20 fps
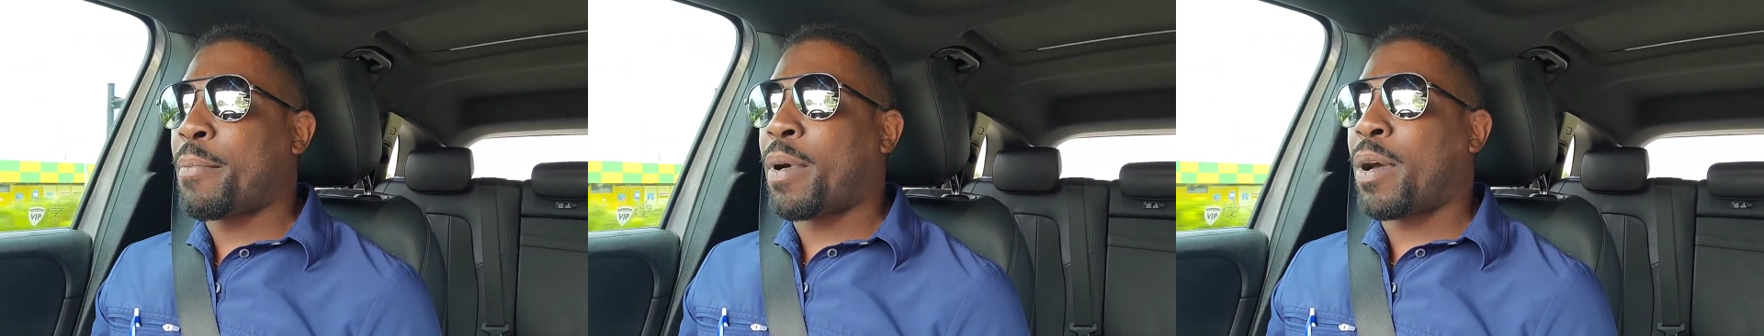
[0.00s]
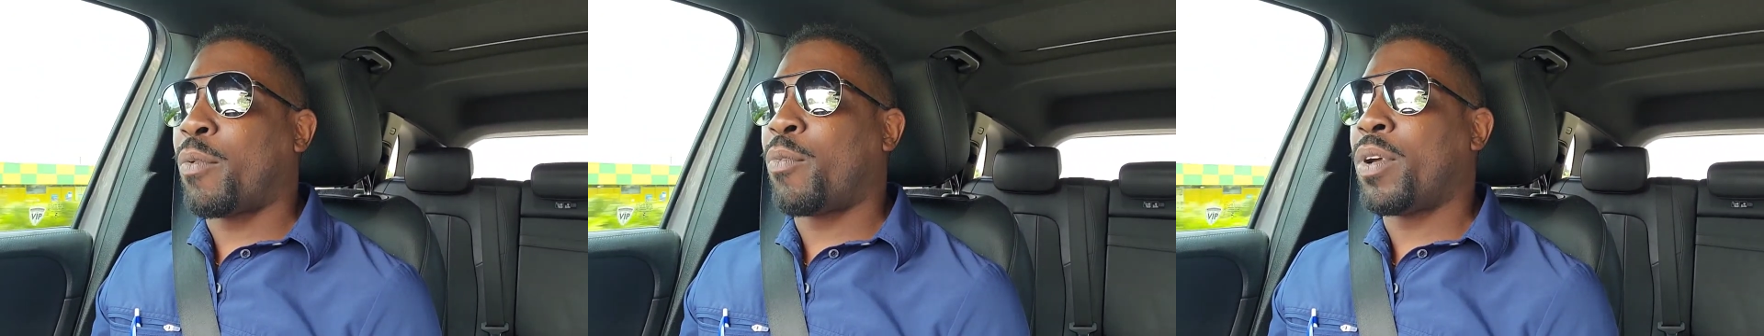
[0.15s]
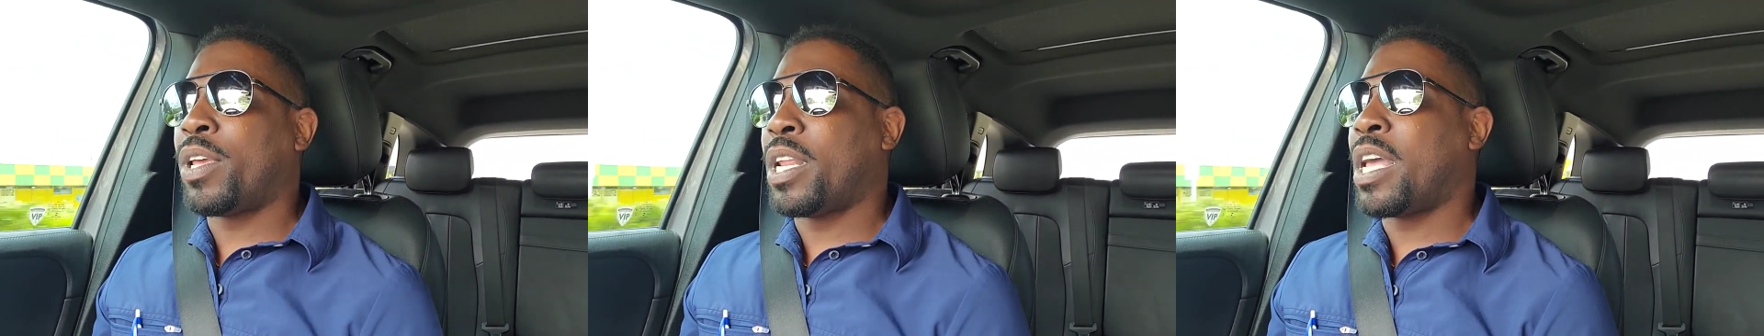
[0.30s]

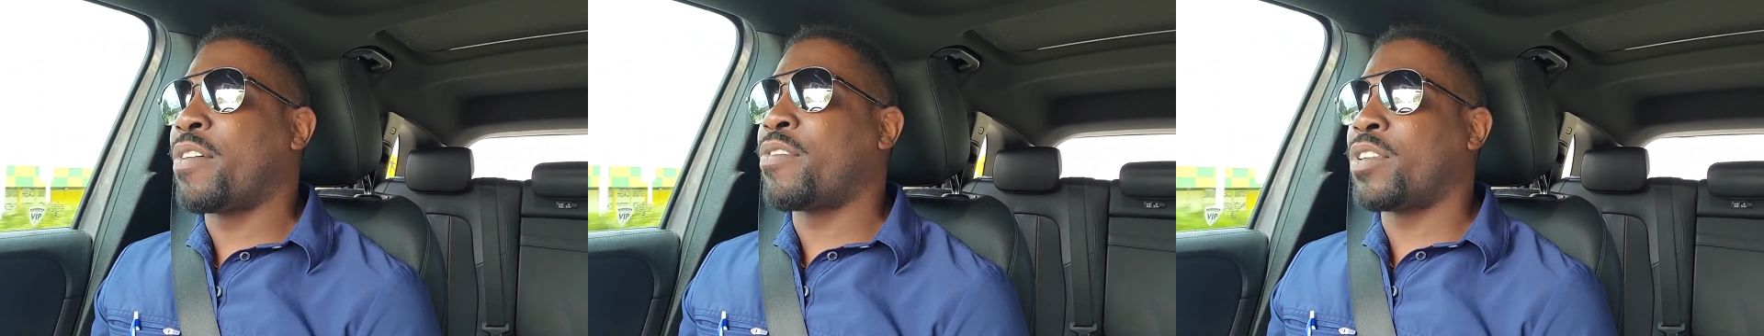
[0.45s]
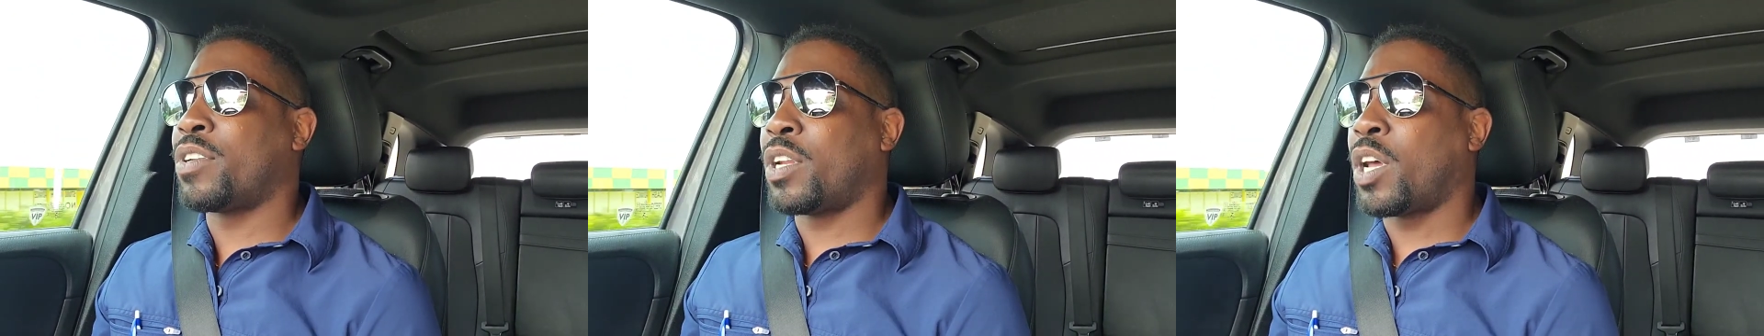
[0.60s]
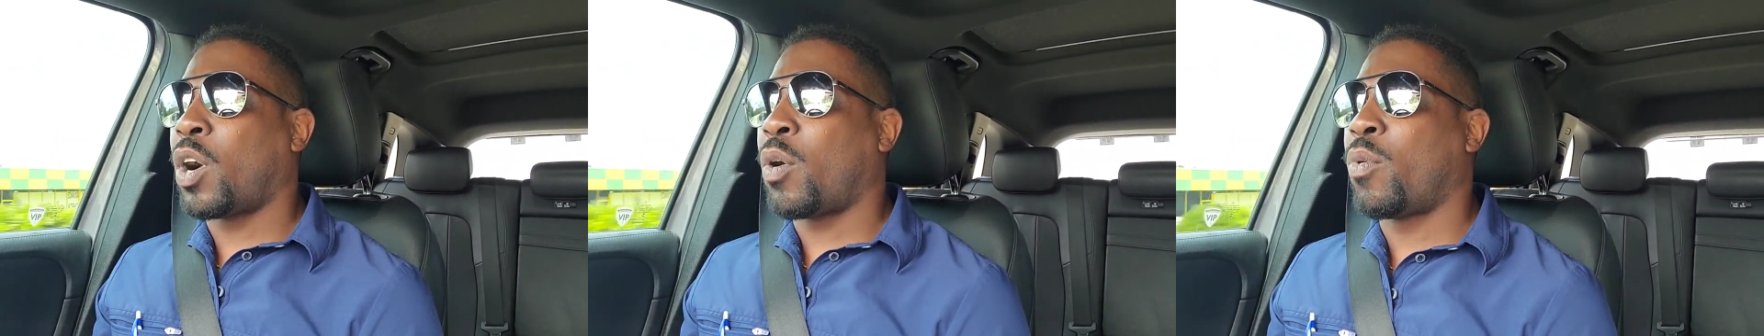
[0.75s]
but we
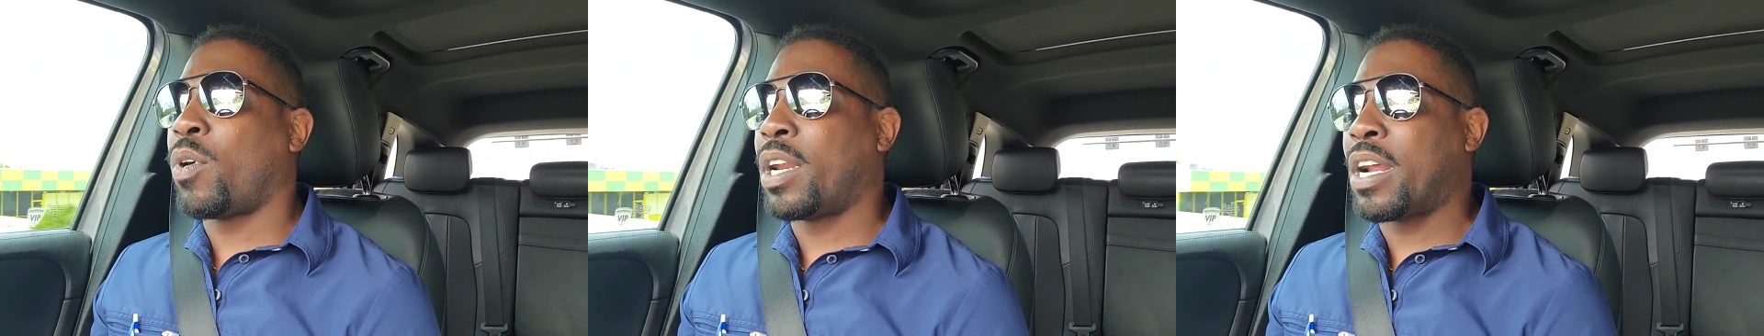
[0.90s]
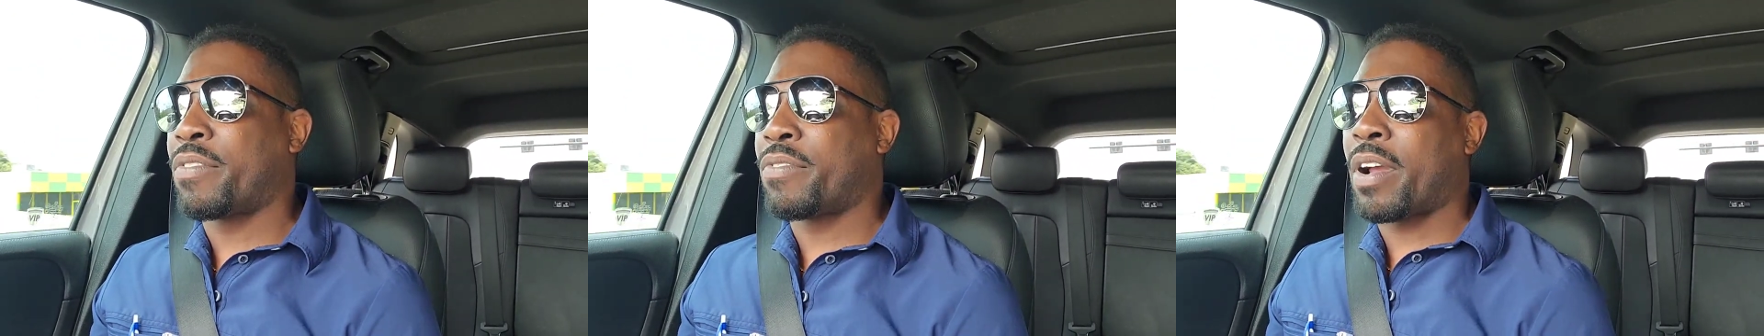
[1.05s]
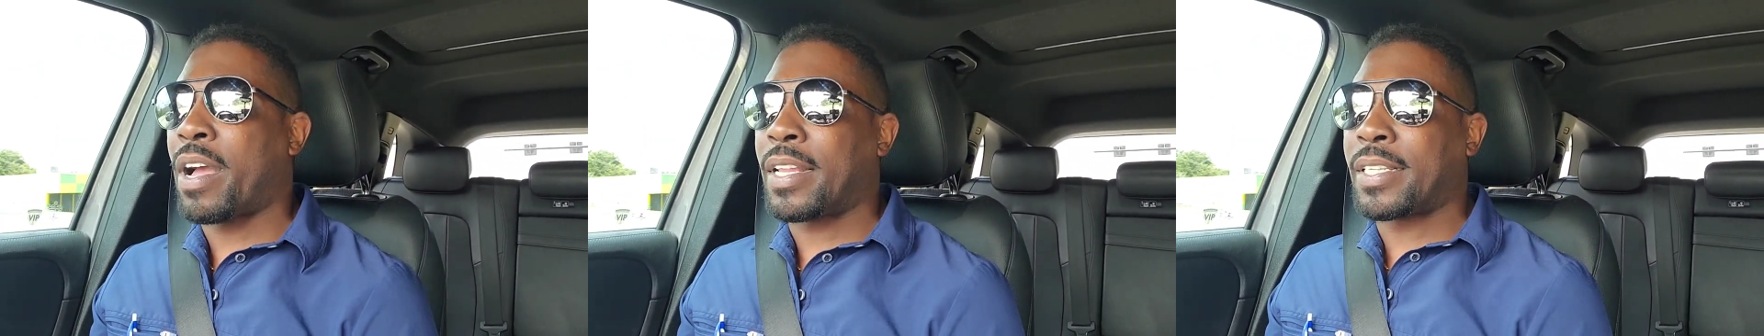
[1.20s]
never know
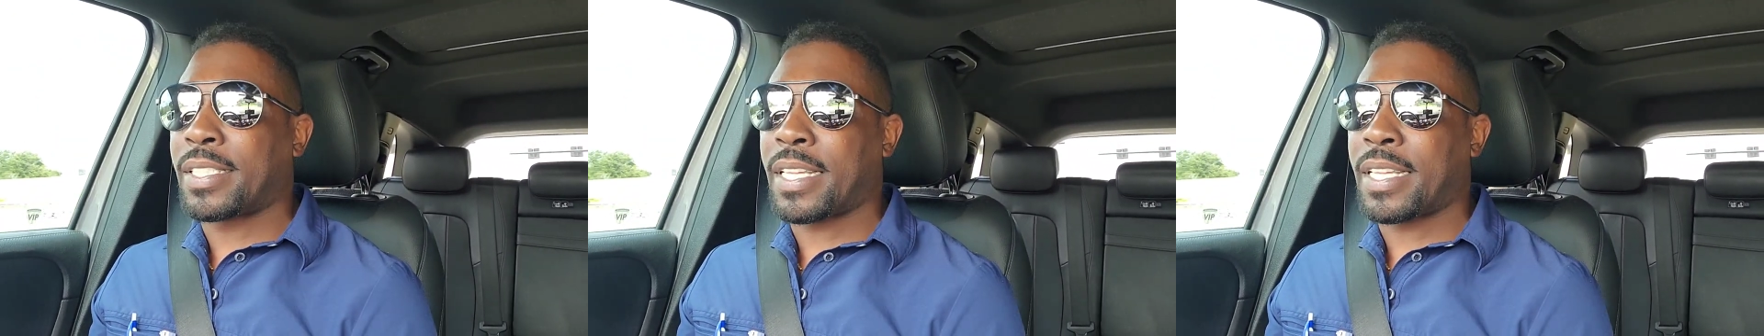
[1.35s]
whenever our